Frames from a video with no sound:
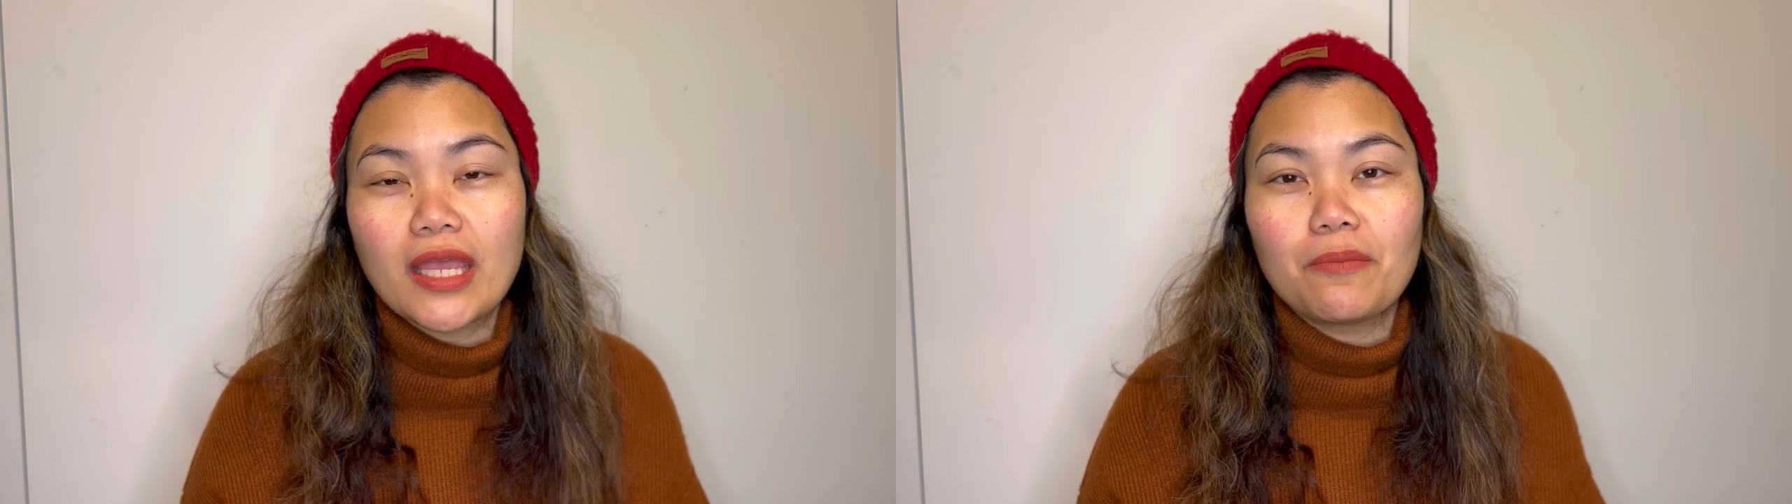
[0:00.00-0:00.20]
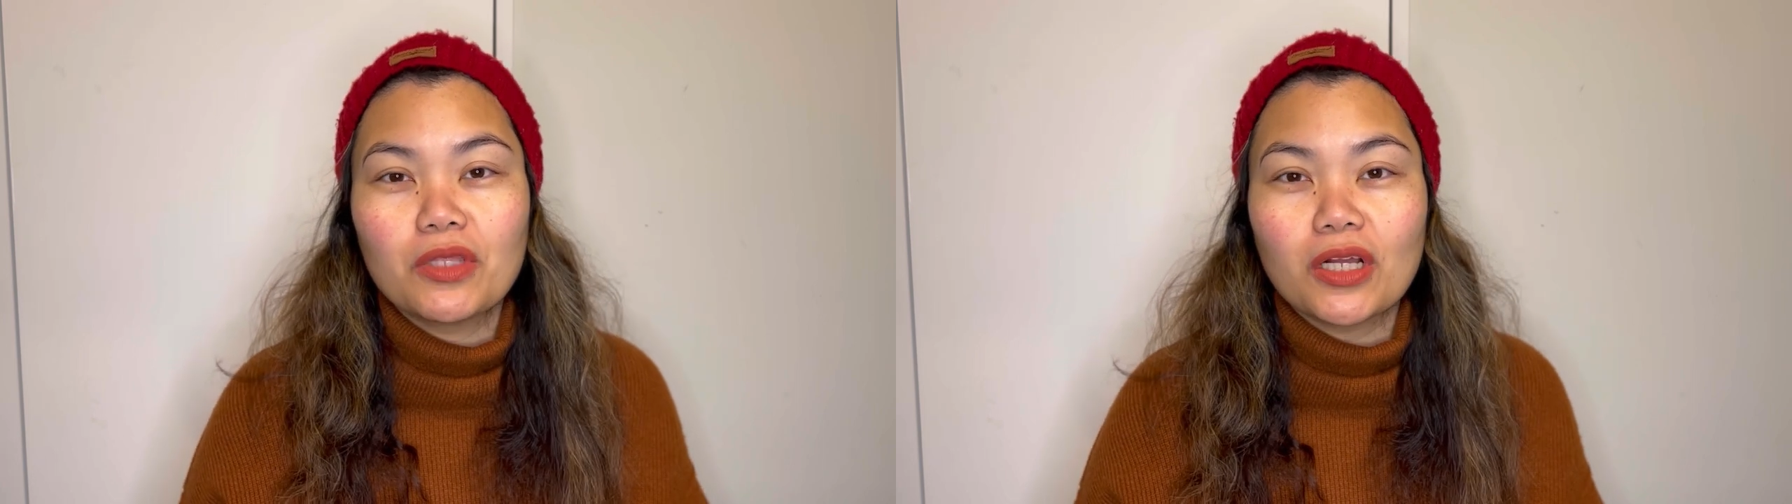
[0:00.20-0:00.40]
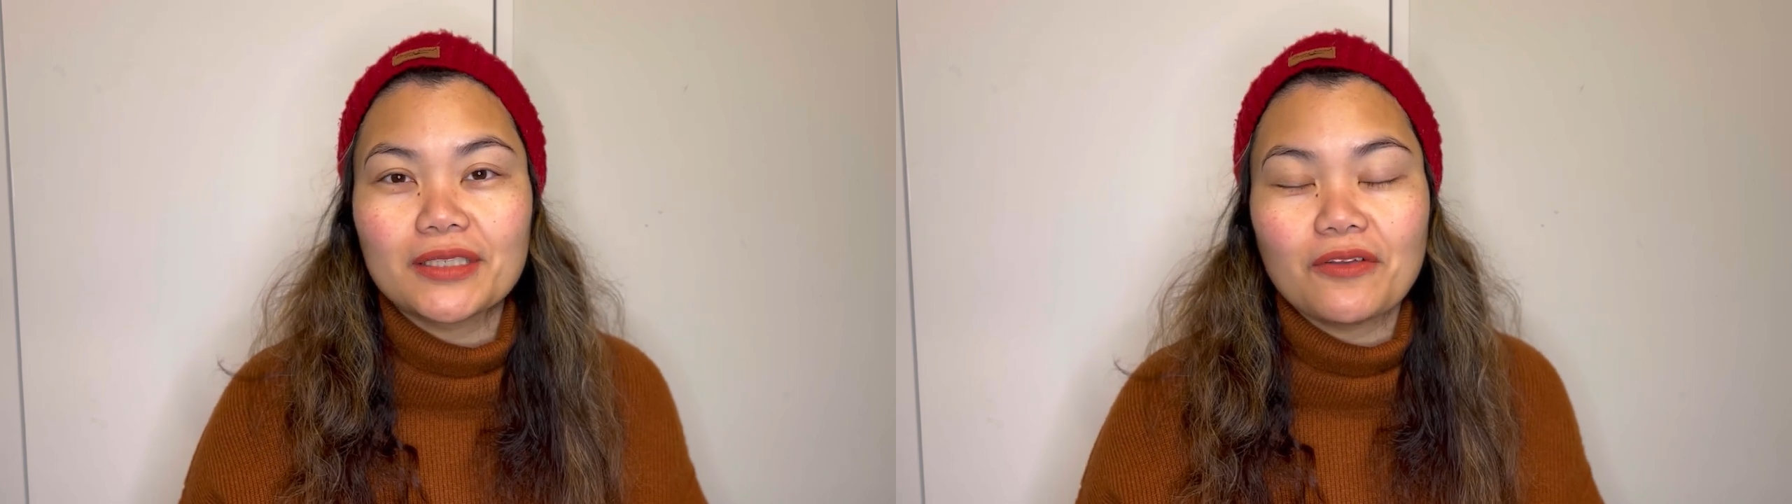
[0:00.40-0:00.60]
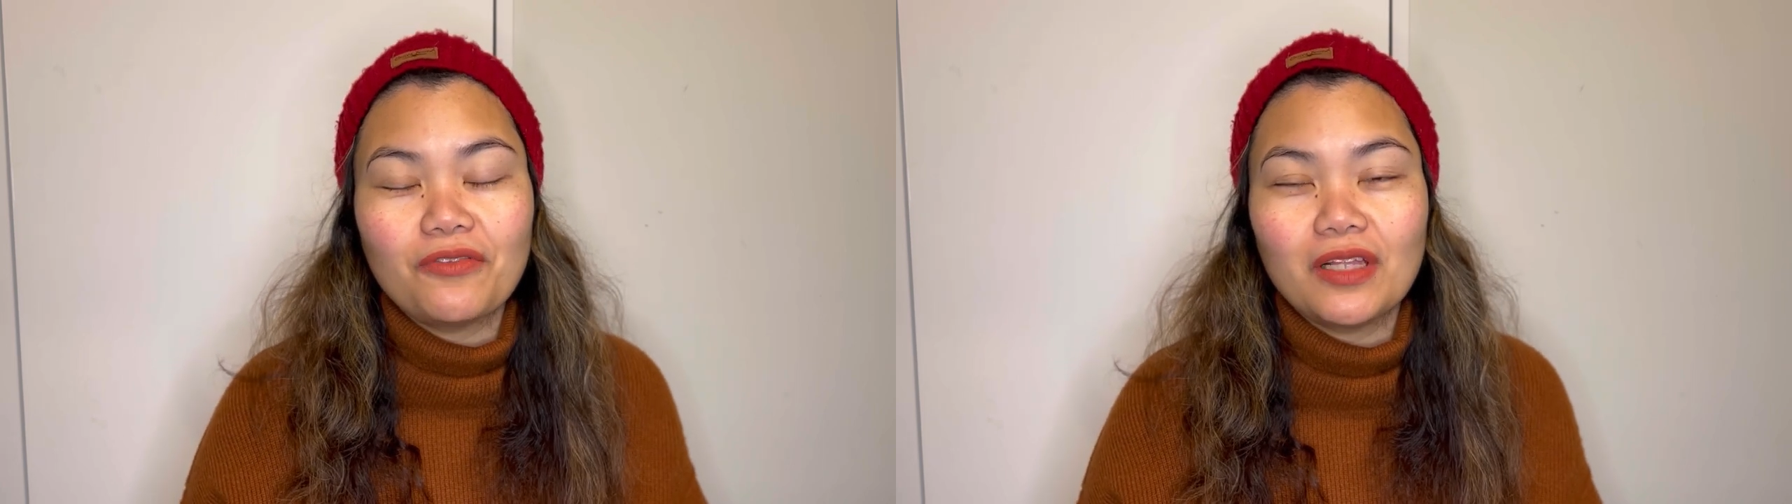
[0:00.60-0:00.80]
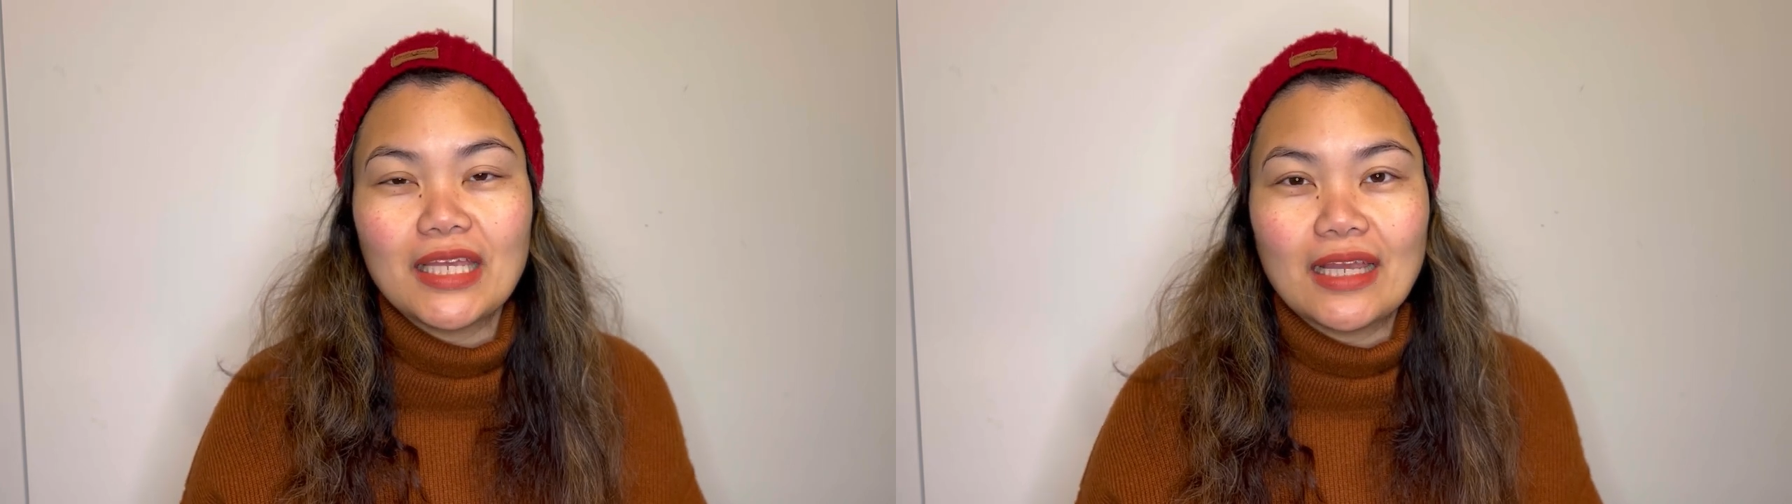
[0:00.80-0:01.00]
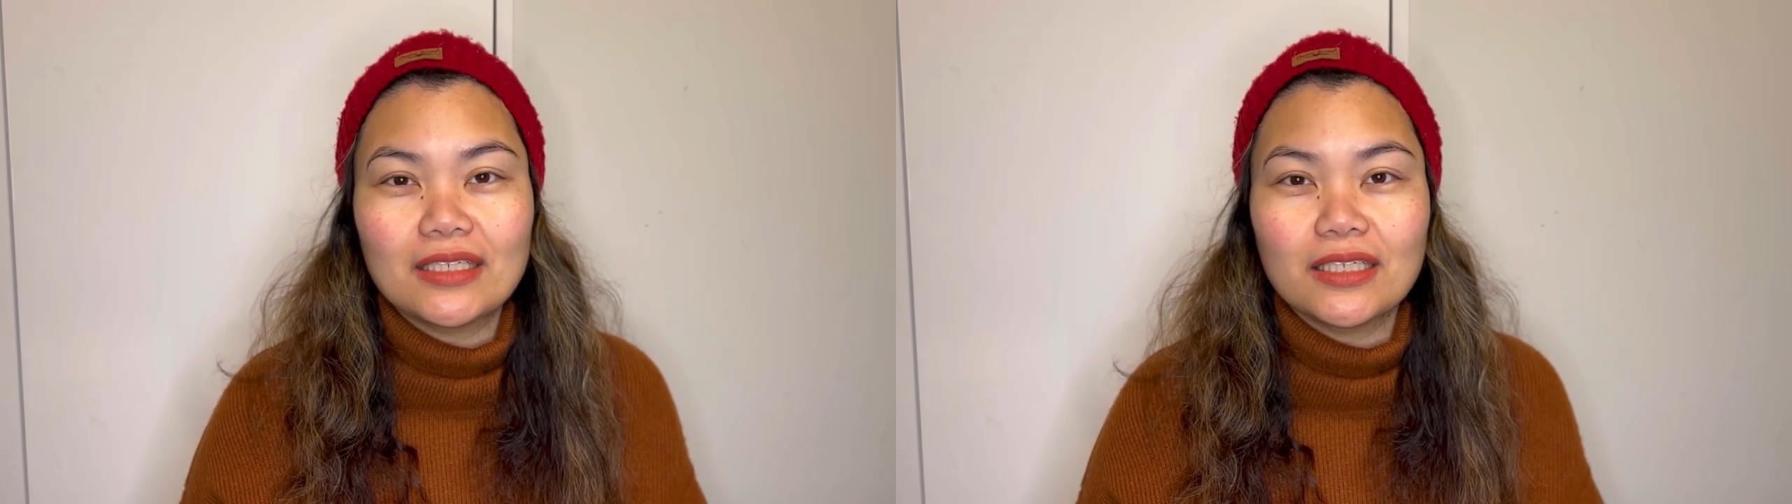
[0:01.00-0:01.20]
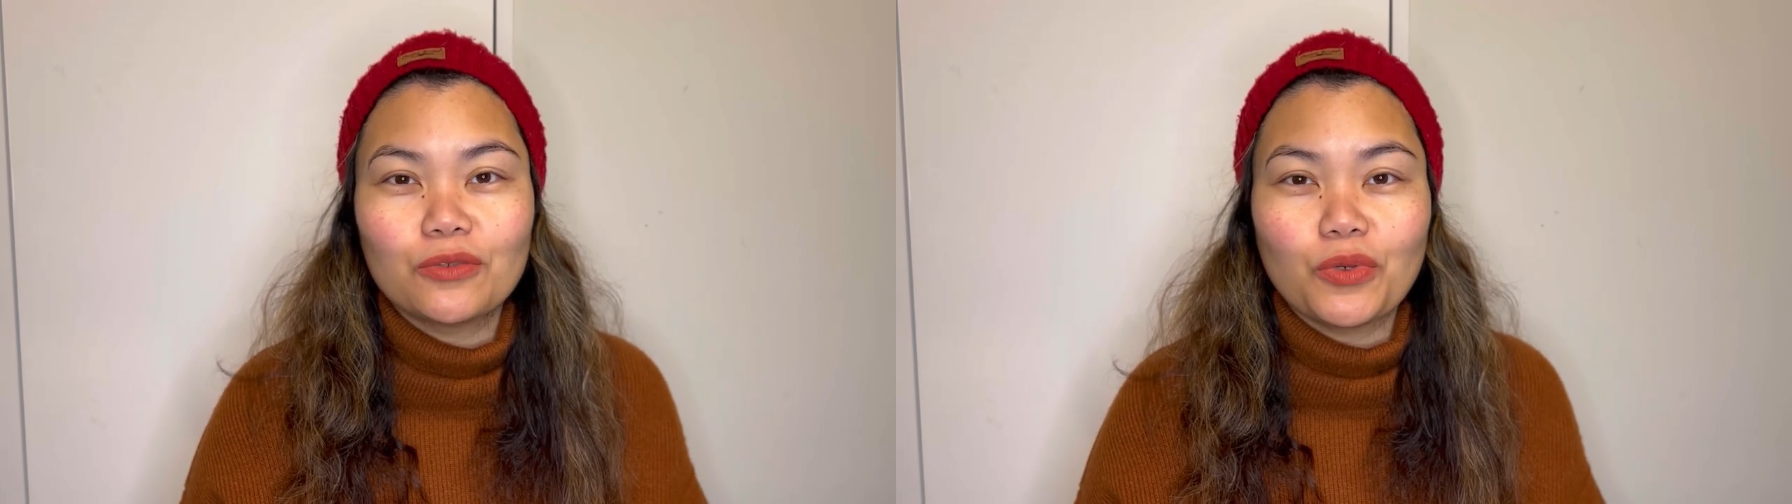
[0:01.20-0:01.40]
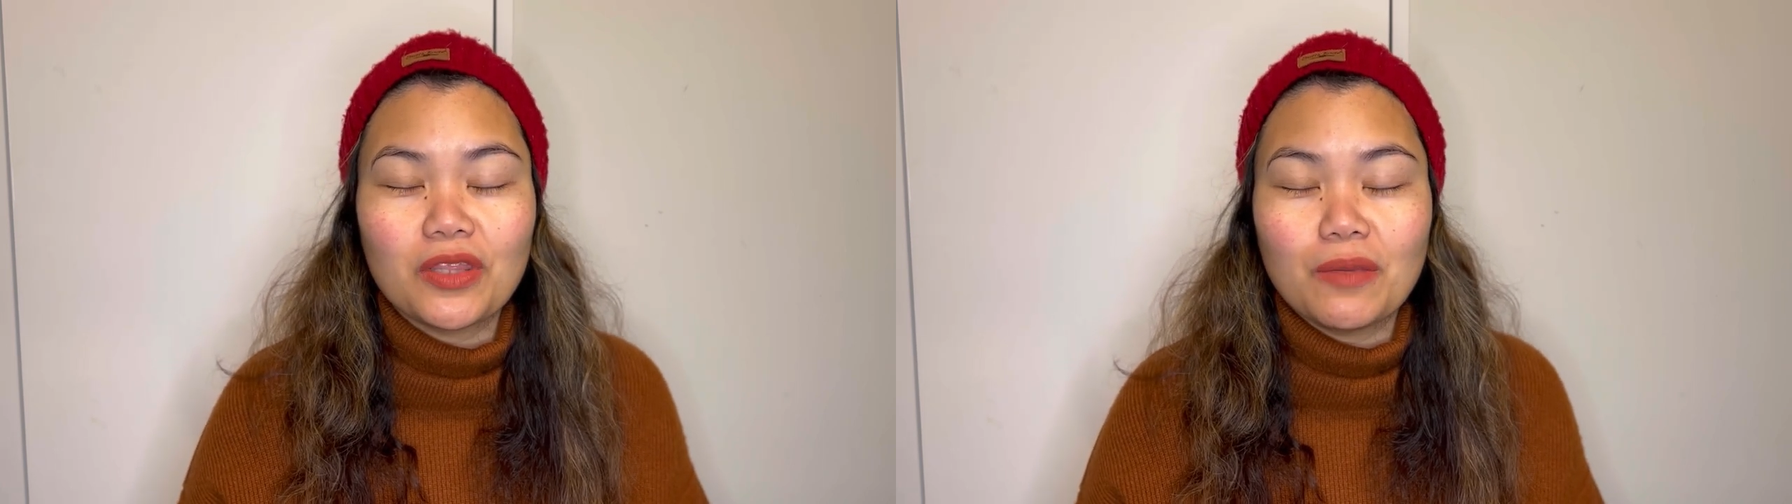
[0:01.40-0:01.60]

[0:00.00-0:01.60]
am not affiliated with